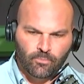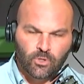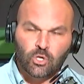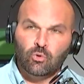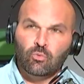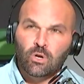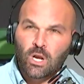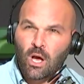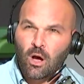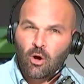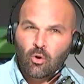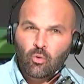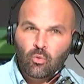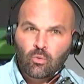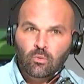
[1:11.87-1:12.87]
You
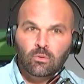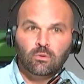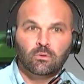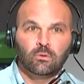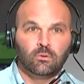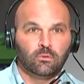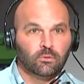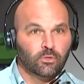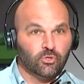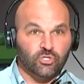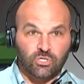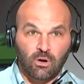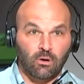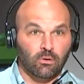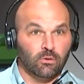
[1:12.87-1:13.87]
know, your
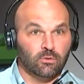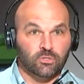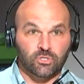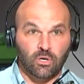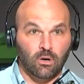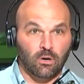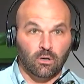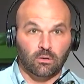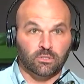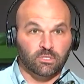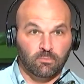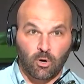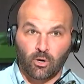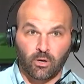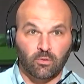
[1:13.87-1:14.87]
starters are
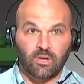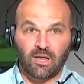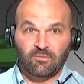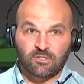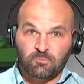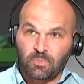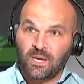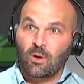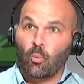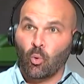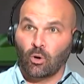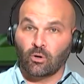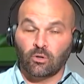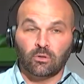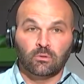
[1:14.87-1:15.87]
DeMario Davis, Pete
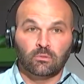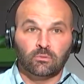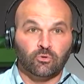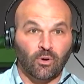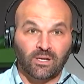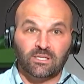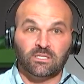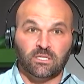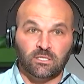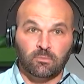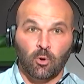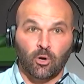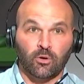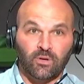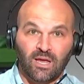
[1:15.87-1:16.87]
Werner. Great to see
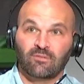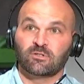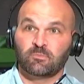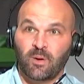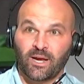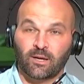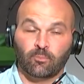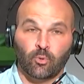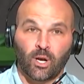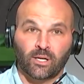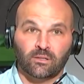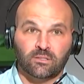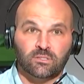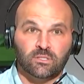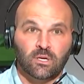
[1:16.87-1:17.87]
DeMario Davis back at
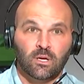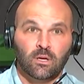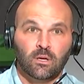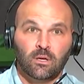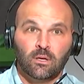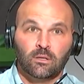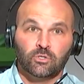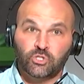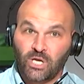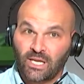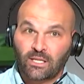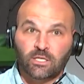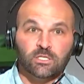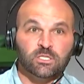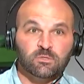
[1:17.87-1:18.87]
practice.
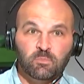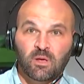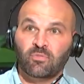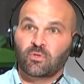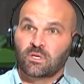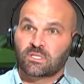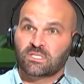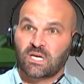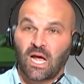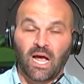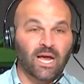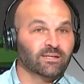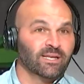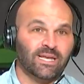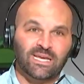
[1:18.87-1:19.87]
Jalen Smith you
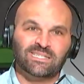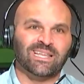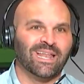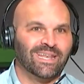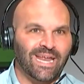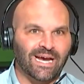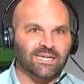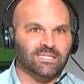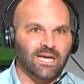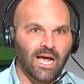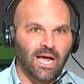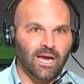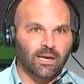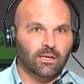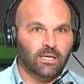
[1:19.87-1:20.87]
signed, and he's that next
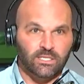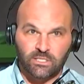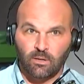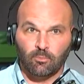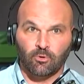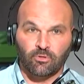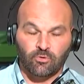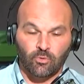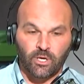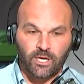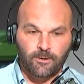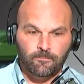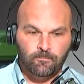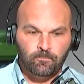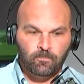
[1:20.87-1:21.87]
guy. He's number three.